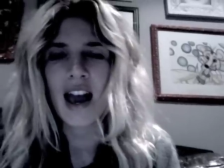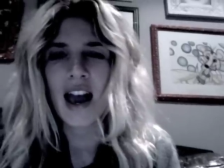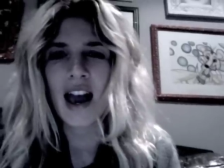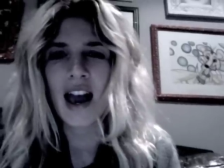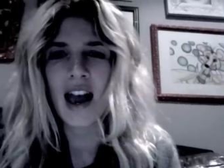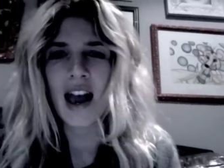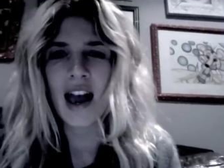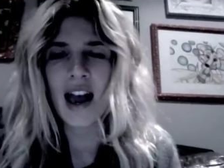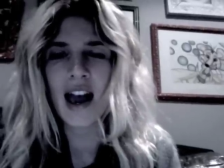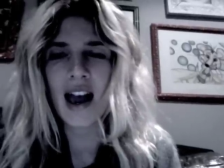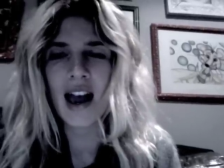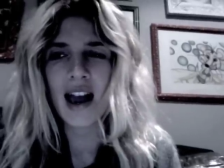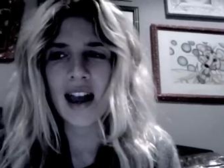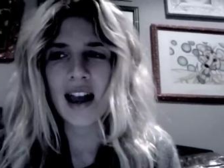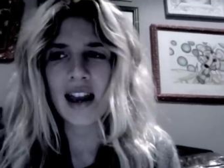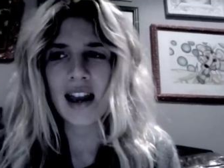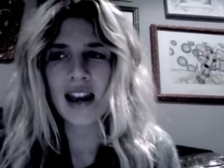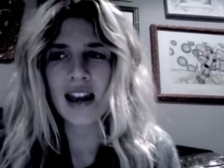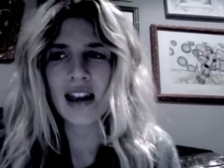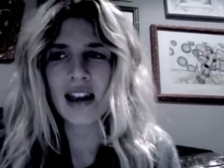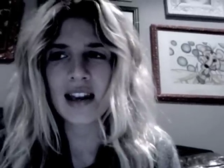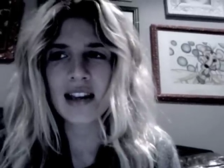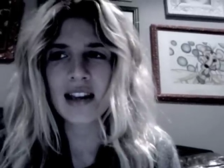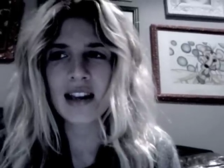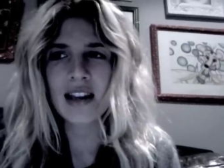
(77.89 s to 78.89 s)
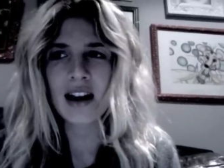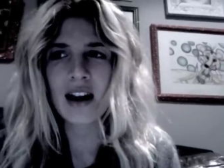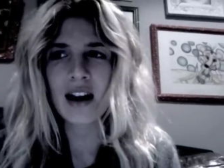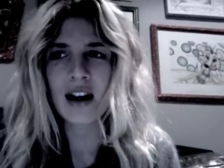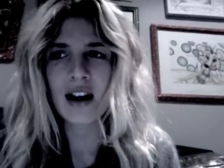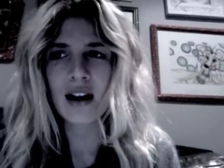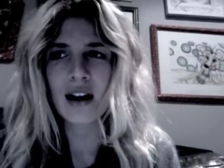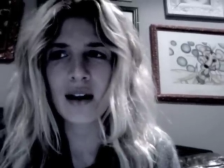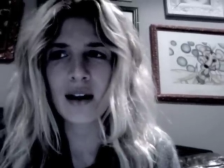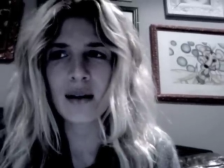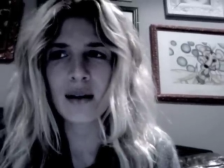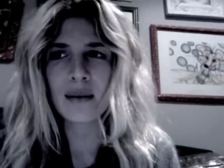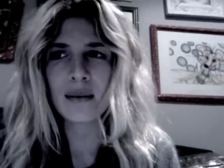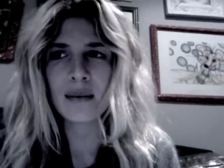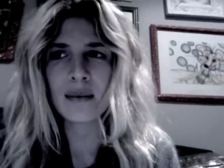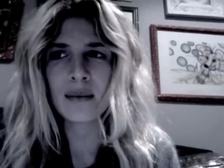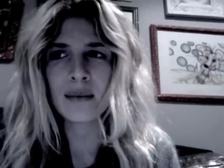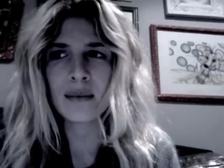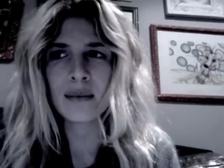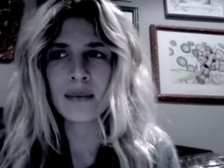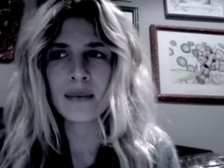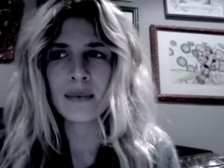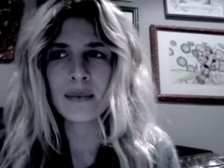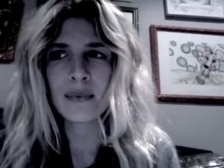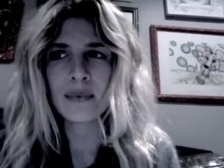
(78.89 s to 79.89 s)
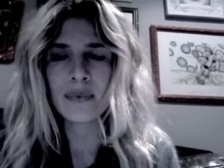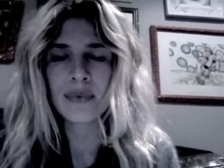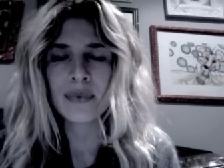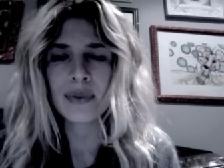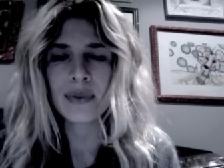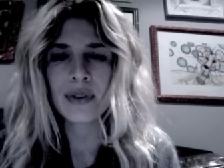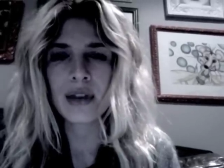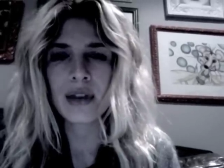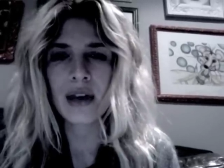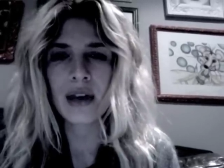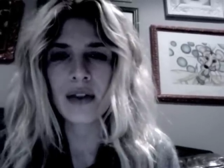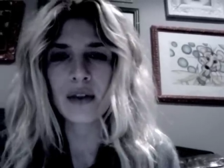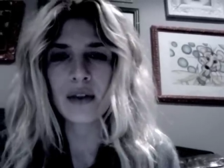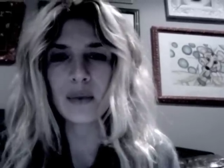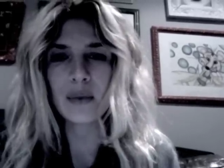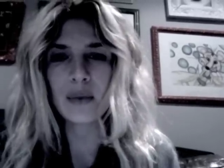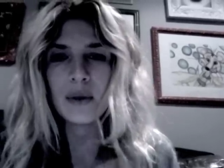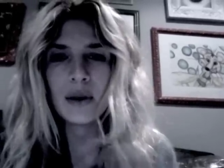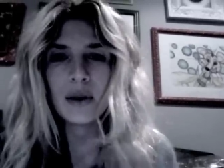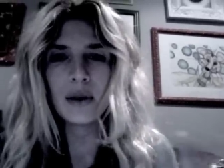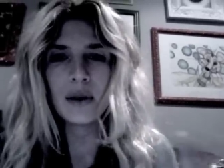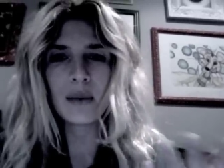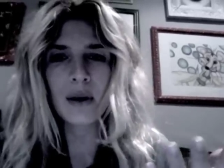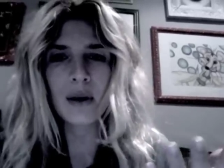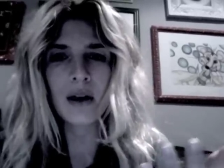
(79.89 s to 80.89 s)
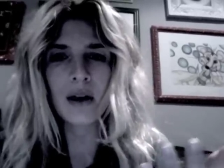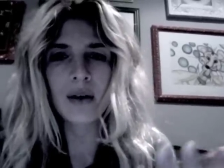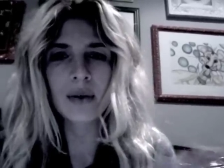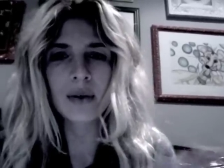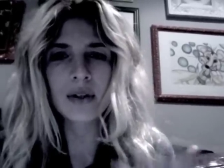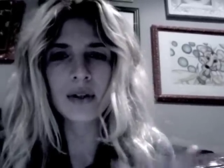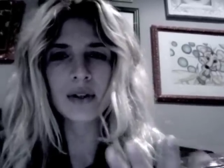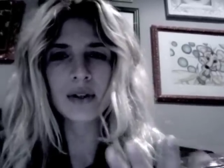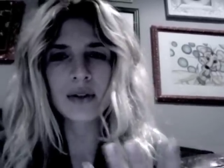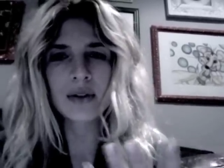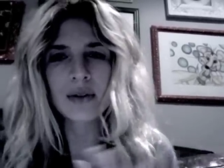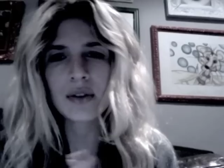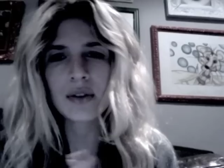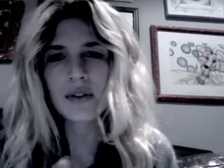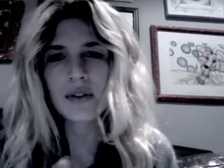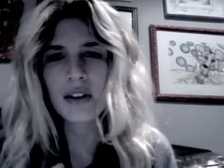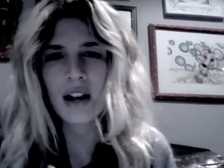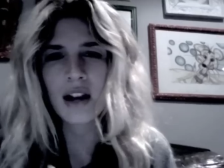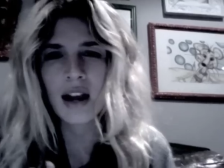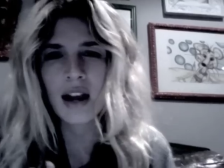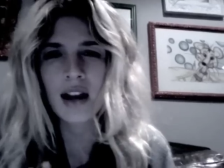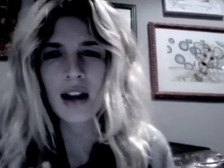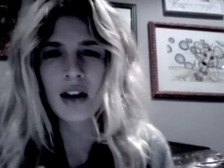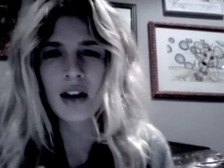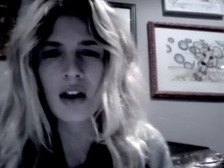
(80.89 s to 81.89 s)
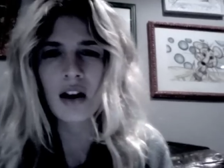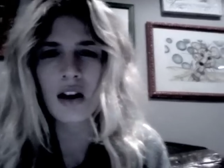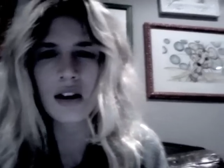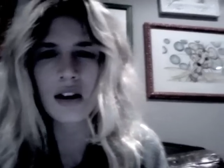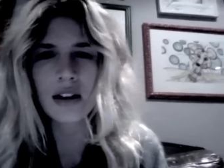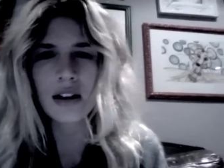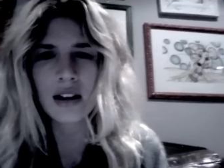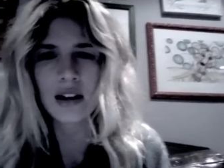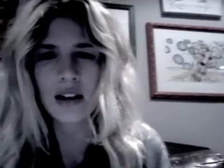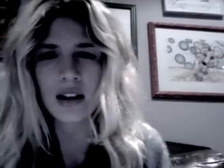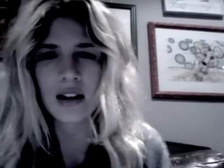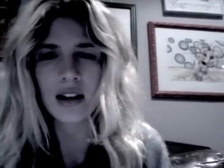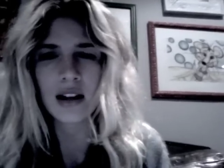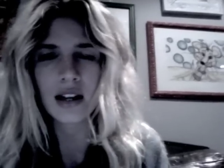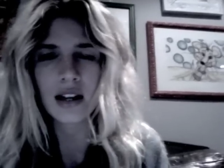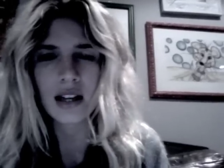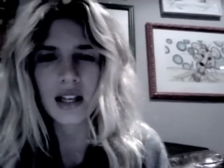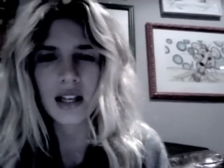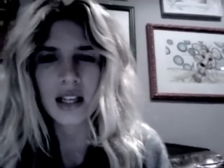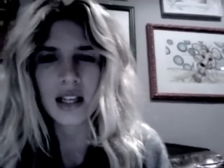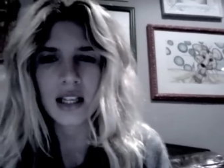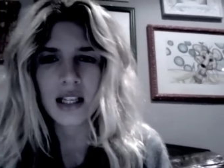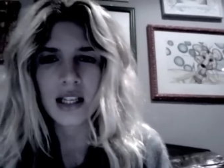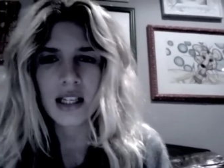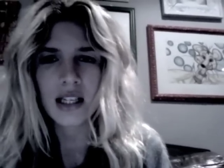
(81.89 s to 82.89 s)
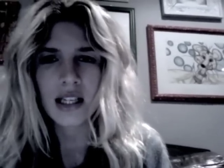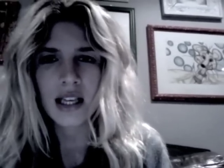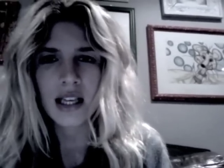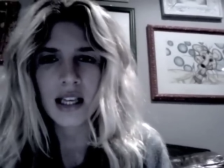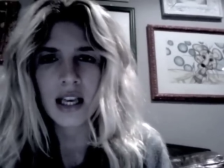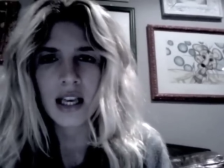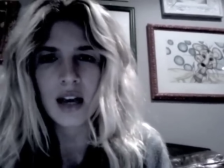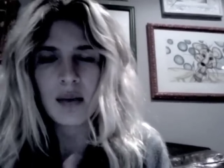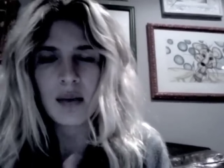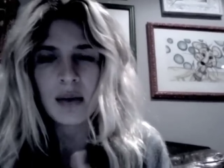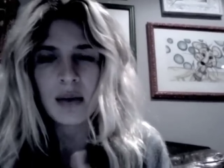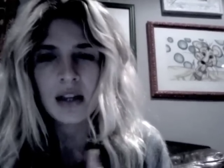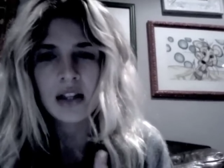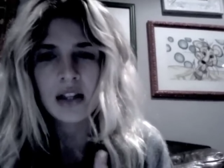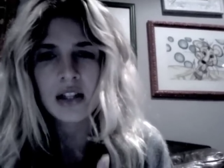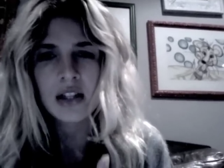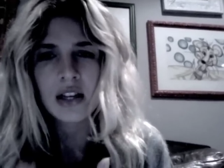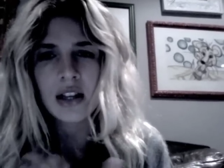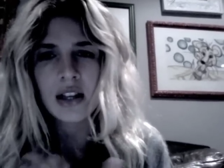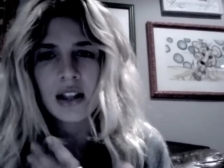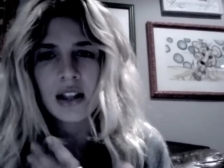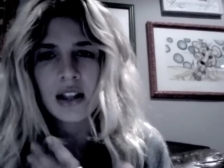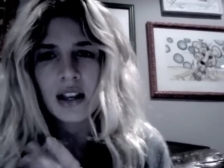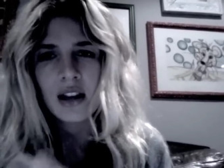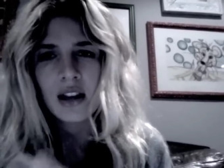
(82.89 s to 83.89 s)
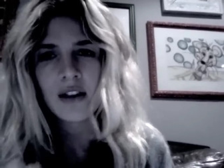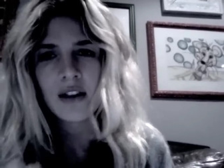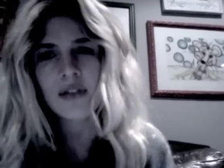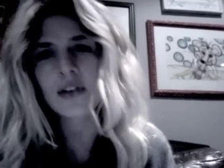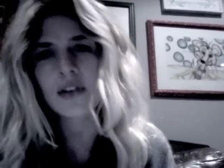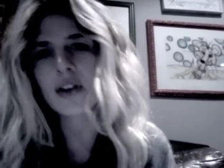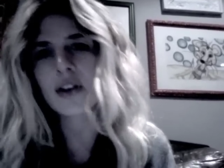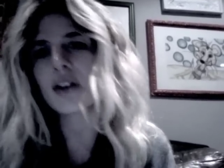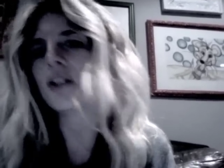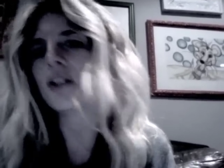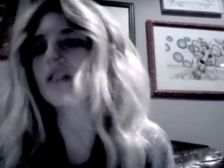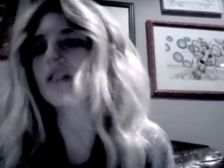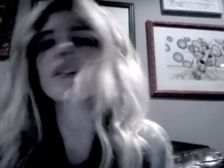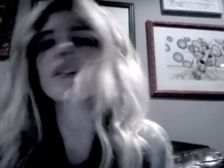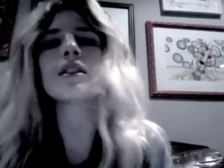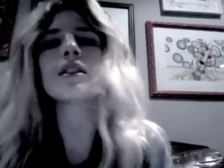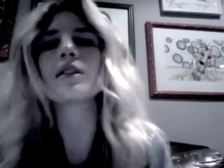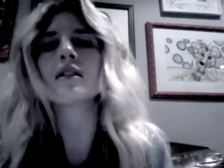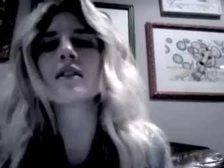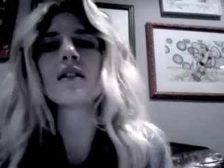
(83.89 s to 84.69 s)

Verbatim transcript: And then the beauty mark, which is sort of an iconic image, I think, for